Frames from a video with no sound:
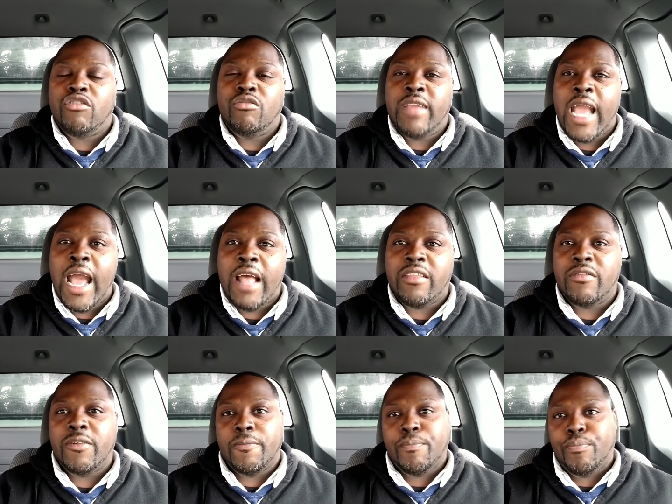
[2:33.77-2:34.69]

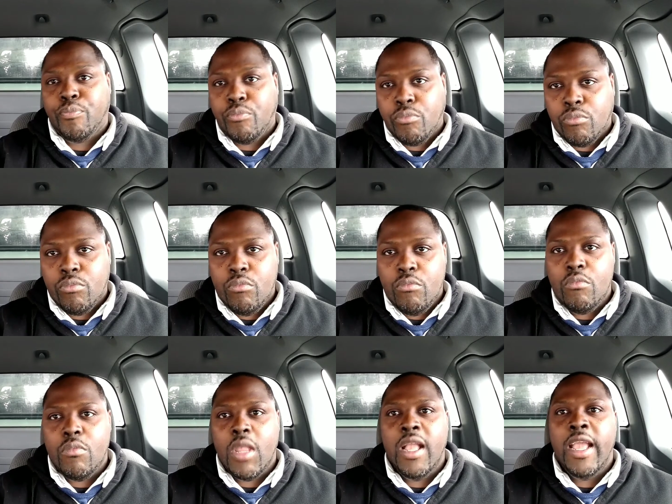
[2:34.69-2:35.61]
gathered,
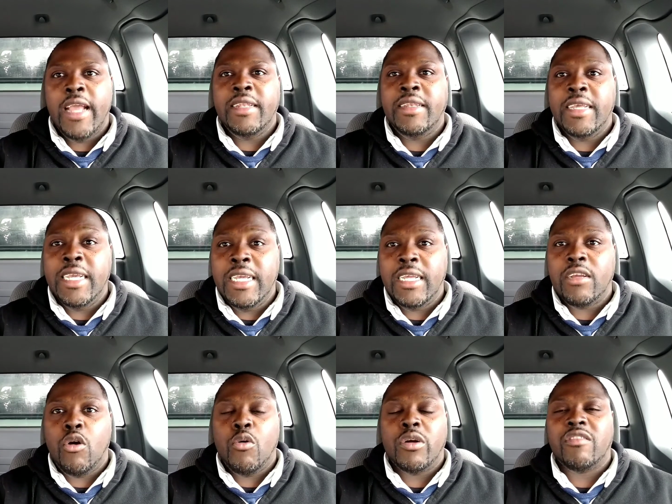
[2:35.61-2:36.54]
and then
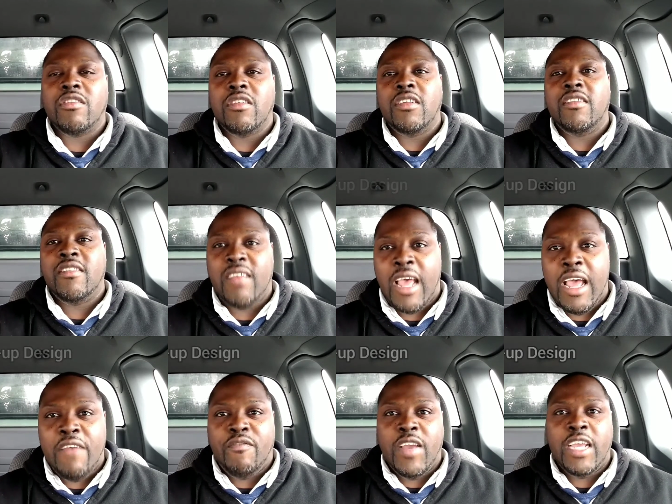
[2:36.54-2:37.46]
go into the
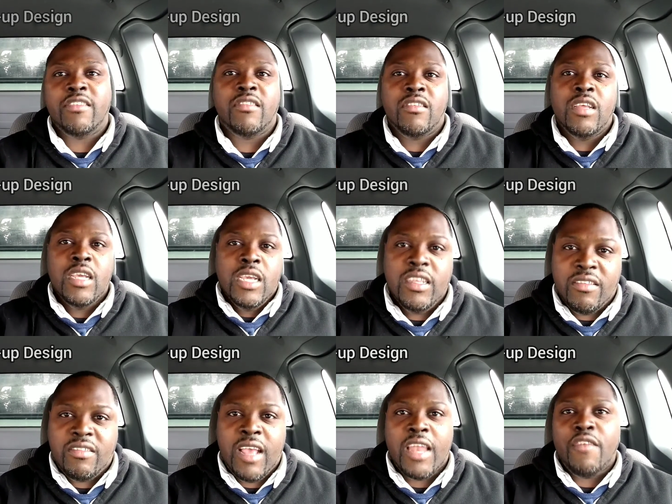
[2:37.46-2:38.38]
design phase
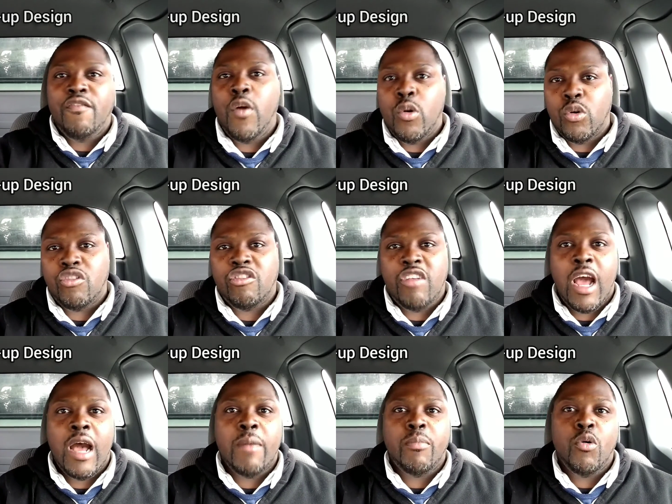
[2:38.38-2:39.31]
inside of
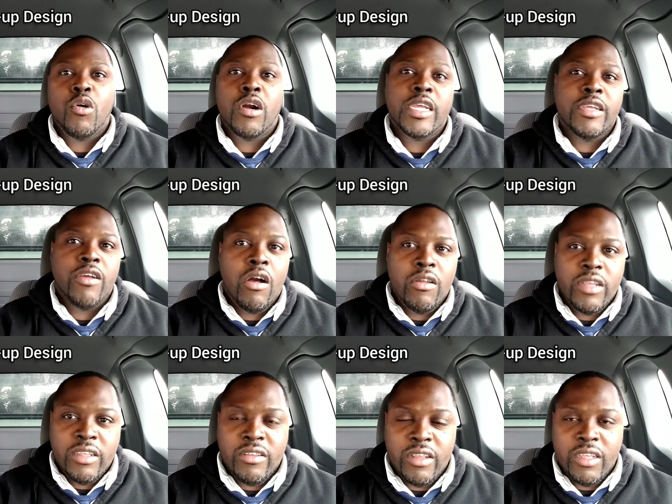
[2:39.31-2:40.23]
Photoshop or
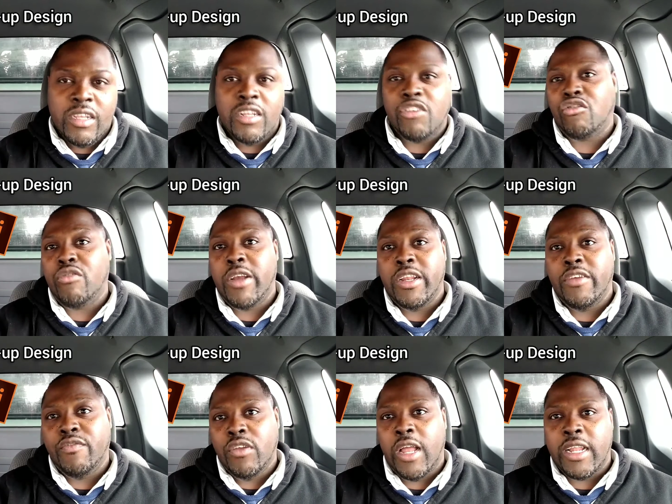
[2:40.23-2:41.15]
Illustrator.
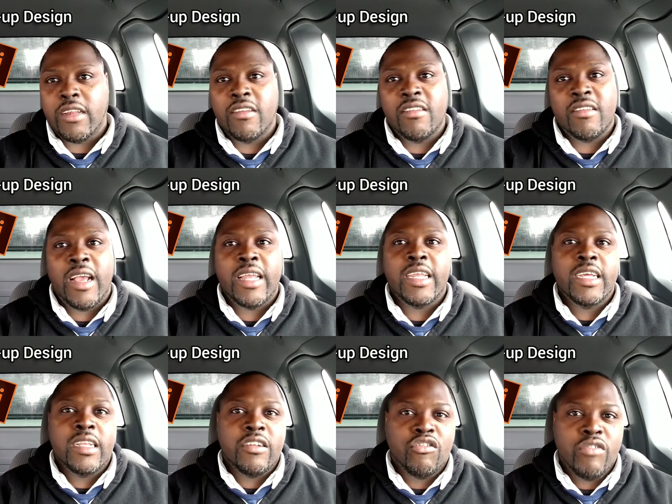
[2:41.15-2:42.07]
If you like to design in
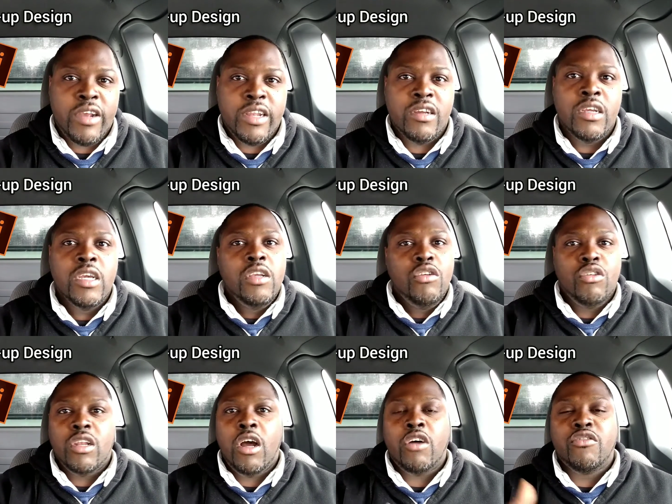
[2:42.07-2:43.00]
Illustrator, you
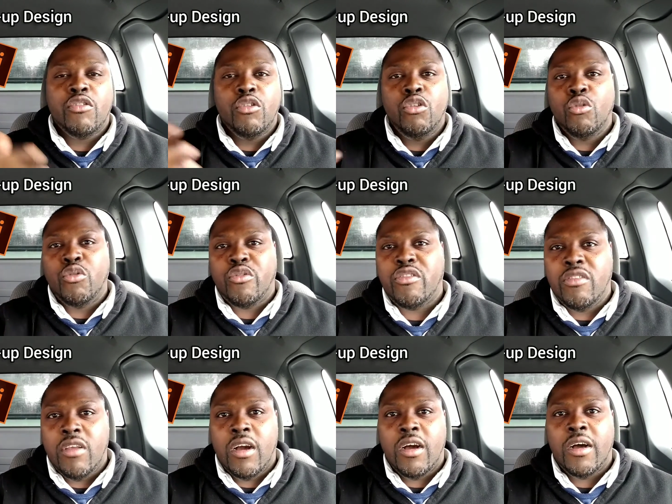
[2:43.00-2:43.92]
can also use
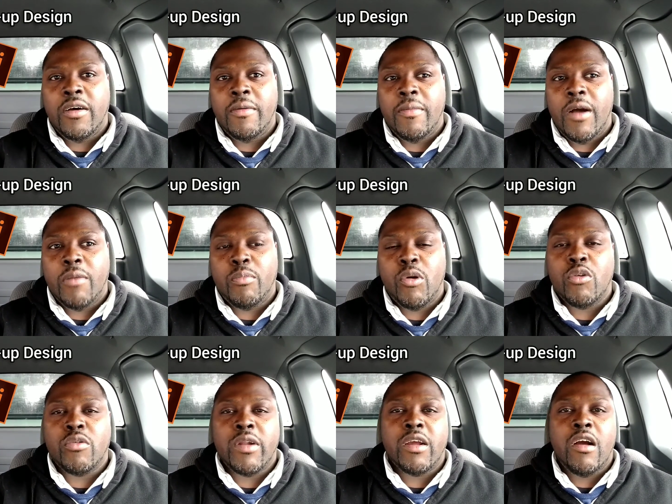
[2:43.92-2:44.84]
a
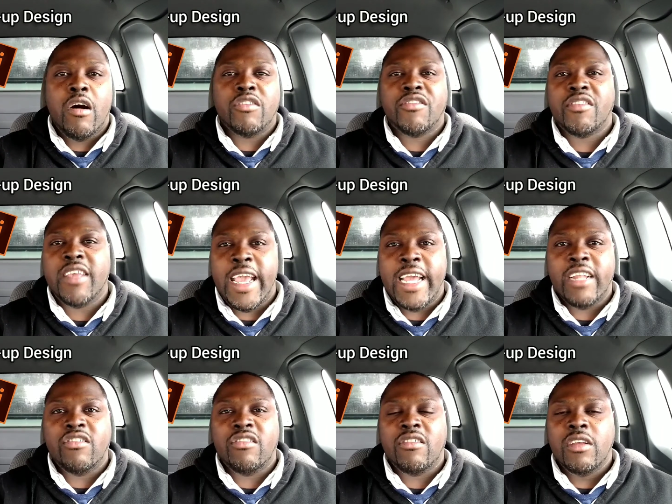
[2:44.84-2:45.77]
program called
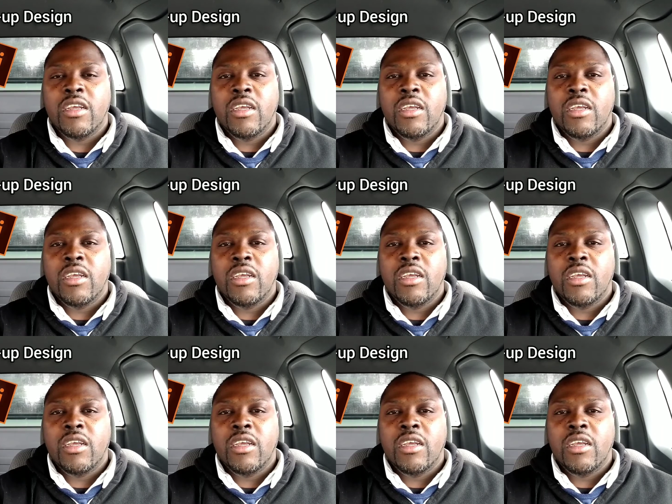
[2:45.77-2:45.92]
Sketch